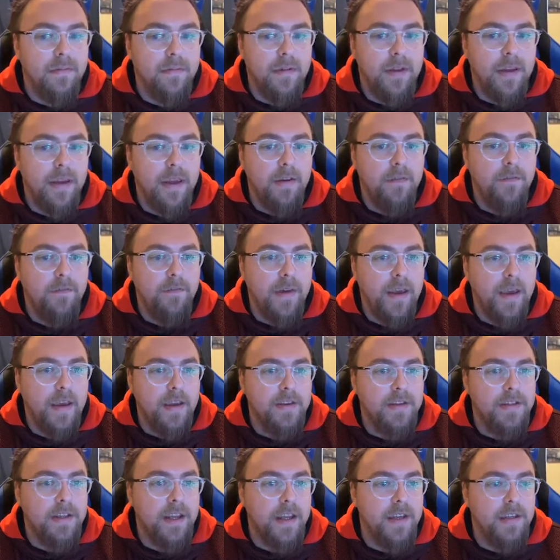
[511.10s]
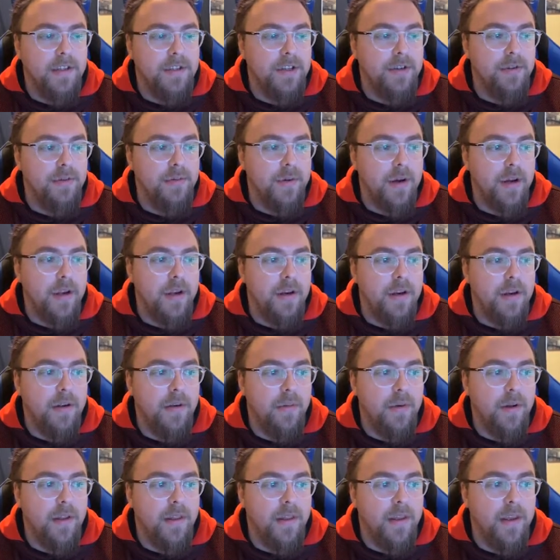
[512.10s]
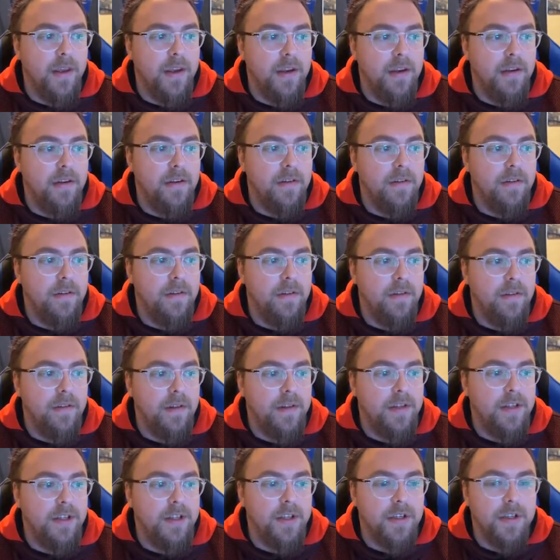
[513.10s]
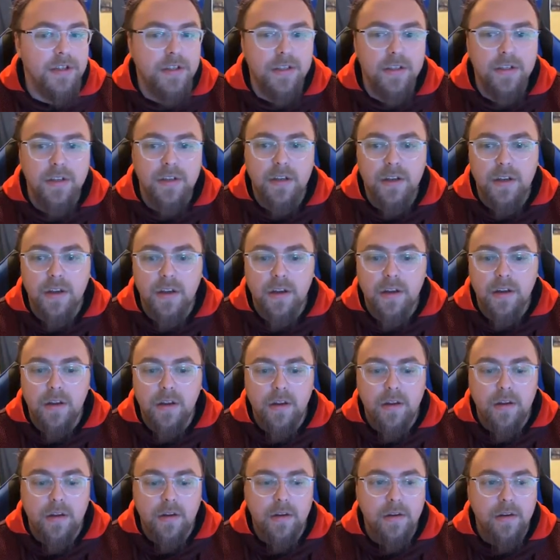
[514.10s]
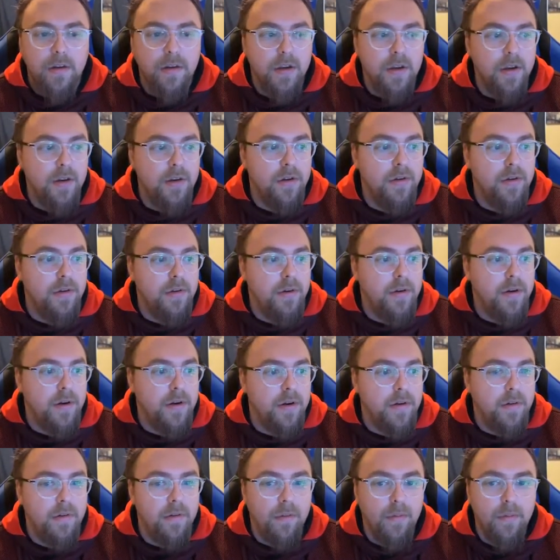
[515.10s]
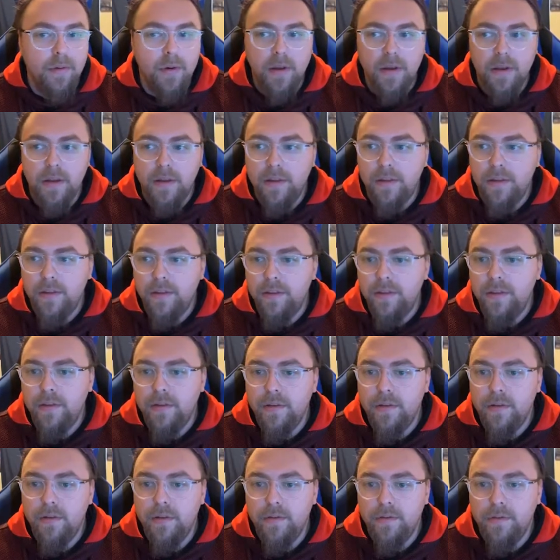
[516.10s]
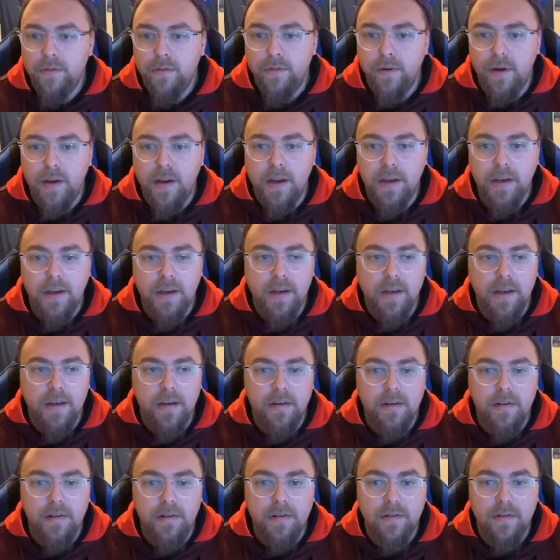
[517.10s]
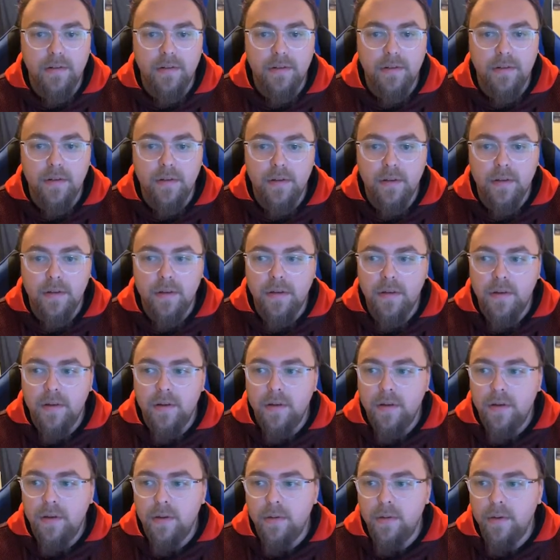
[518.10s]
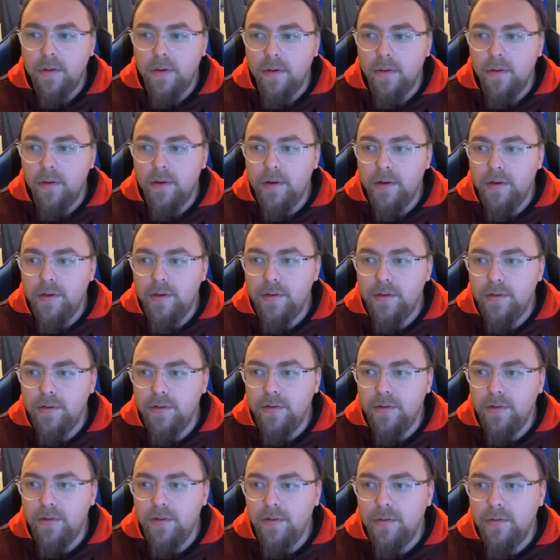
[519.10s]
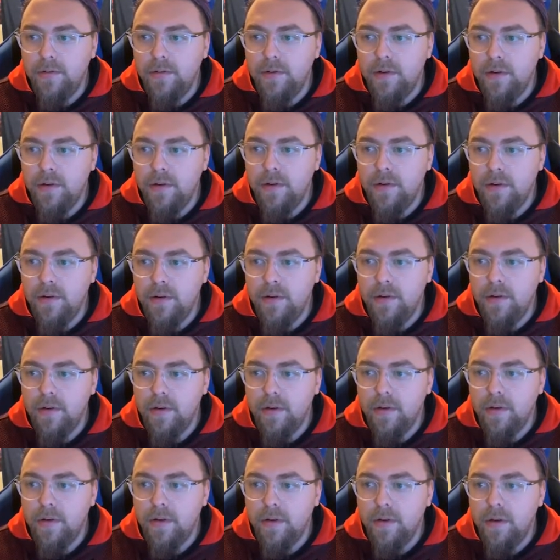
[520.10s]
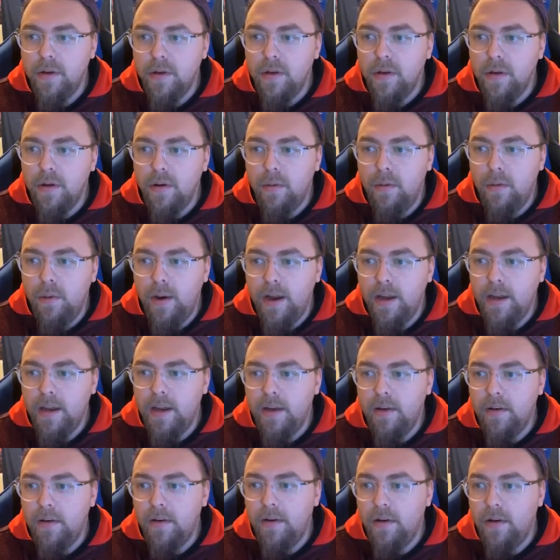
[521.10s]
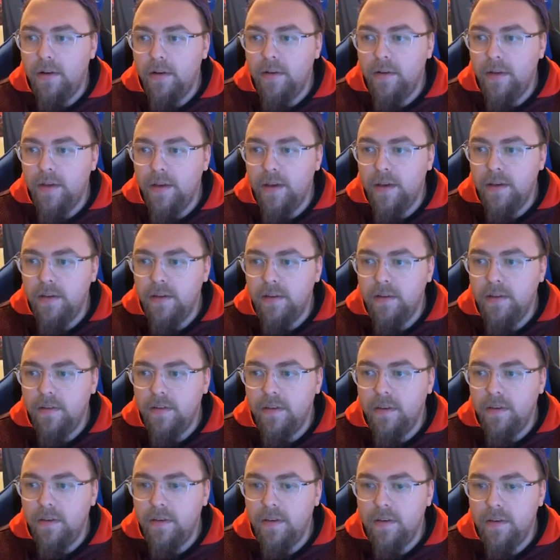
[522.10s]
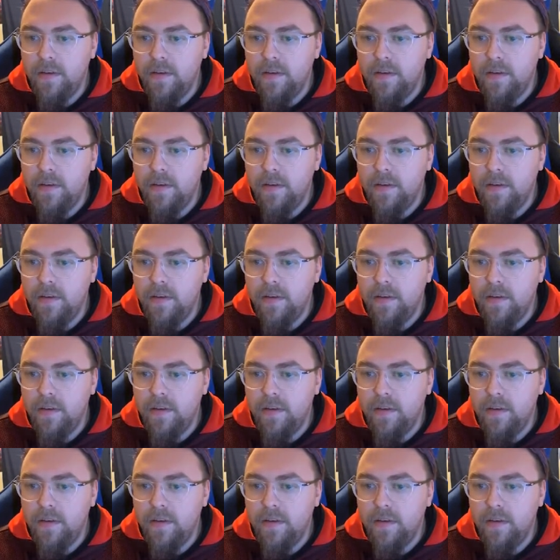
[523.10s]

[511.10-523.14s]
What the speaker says: like effects as you want on one thing. Let's just go with, for right now, we're going to white out all the keys.